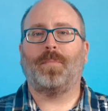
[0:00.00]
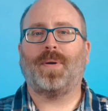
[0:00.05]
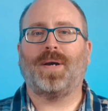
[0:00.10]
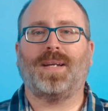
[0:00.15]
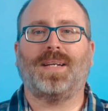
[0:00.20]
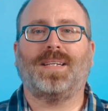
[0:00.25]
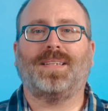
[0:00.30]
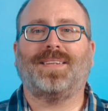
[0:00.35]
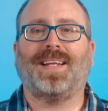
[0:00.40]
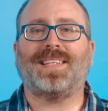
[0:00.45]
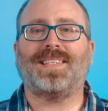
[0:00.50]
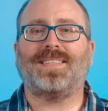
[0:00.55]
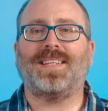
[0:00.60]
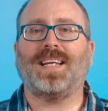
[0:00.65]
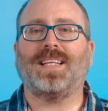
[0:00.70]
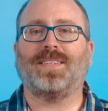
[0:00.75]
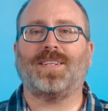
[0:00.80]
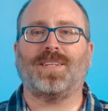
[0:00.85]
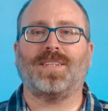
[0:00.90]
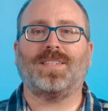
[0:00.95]
But let's dig
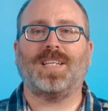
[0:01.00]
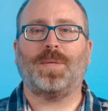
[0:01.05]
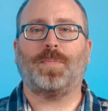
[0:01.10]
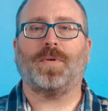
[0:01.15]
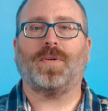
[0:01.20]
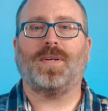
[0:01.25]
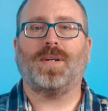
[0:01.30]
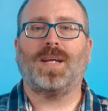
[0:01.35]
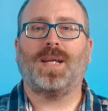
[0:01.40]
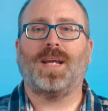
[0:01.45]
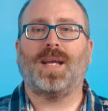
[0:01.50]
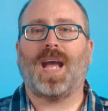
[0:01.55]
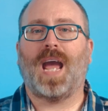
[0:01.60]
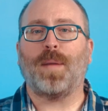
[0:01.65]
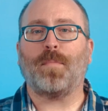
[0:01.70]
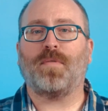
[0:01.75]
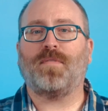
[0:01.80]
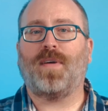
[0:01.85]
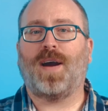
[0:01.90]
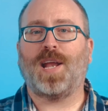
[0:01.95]
a little deeper
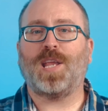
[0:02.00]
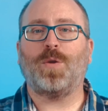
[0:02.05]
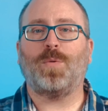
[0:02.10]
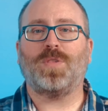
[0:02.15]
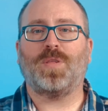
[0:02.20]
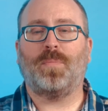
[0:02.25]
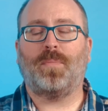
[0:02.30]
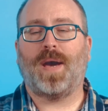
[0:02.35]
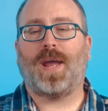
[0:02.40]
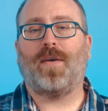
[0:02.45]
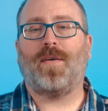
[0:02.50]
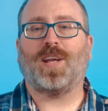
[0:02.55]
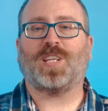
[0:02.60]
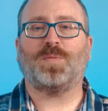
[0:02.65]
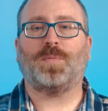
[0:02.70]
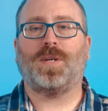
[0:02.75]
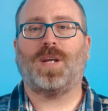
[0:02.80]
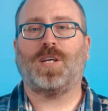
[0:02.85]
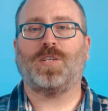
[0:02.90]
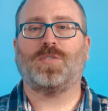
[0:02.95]
and provide you with a better
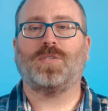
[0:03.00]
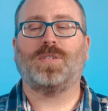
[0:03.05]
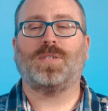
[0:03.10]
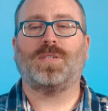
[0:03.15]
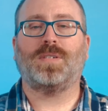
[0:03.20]
explanation.